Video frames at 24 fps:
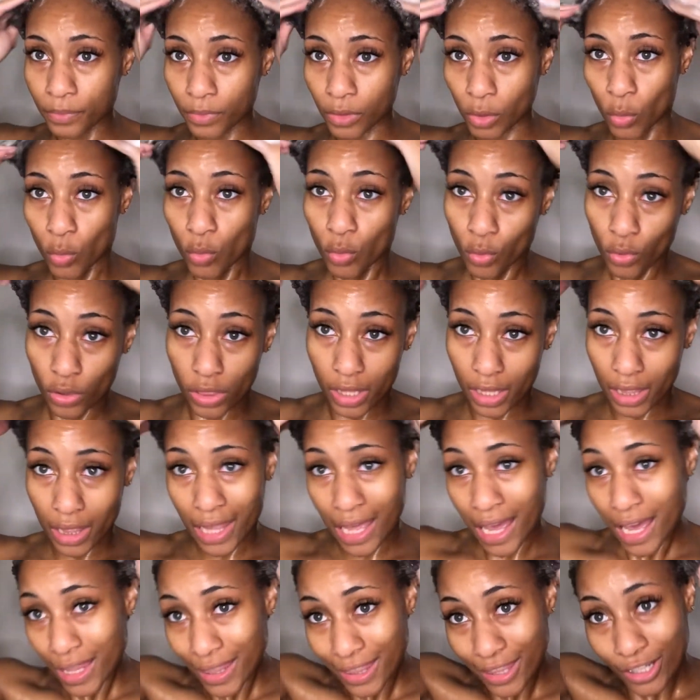Ooh, the
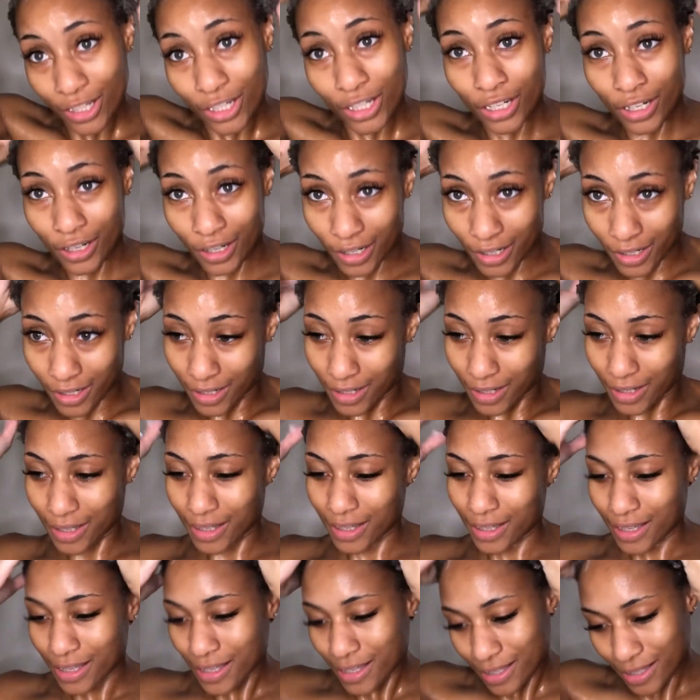lather.
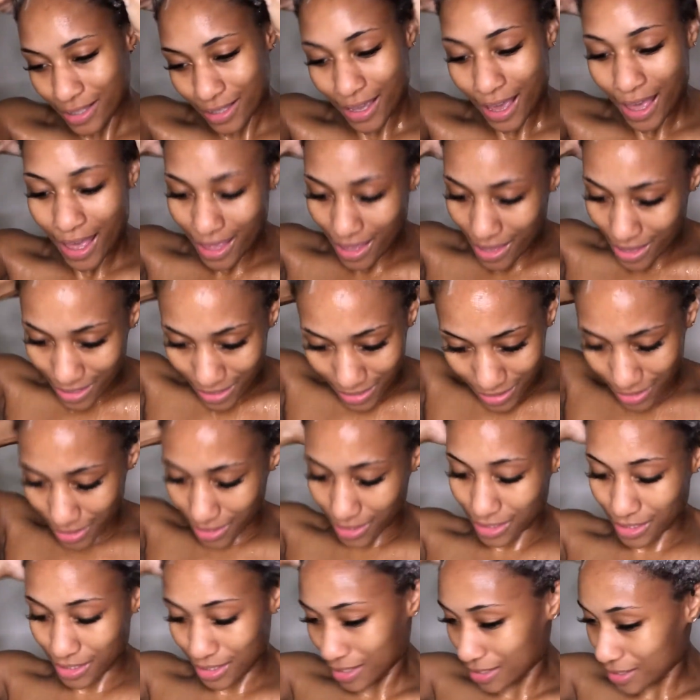
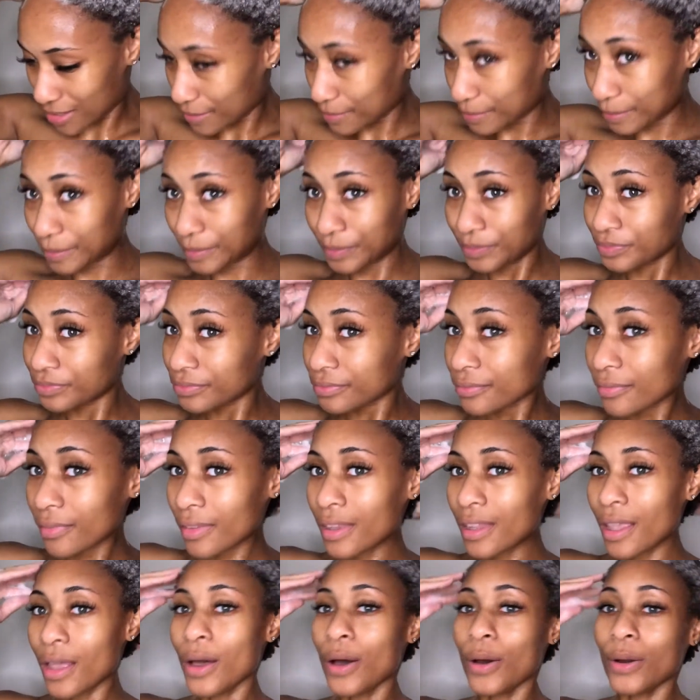Yes.
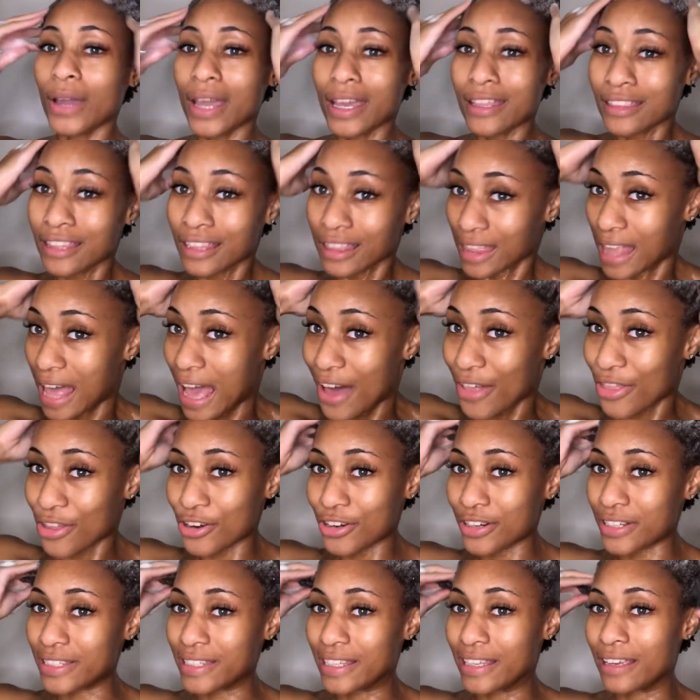Okay, the lather
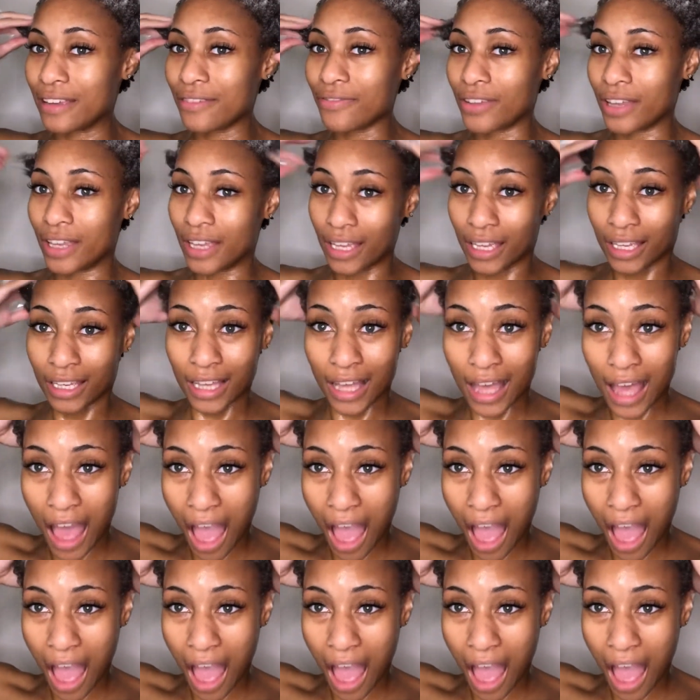is giving.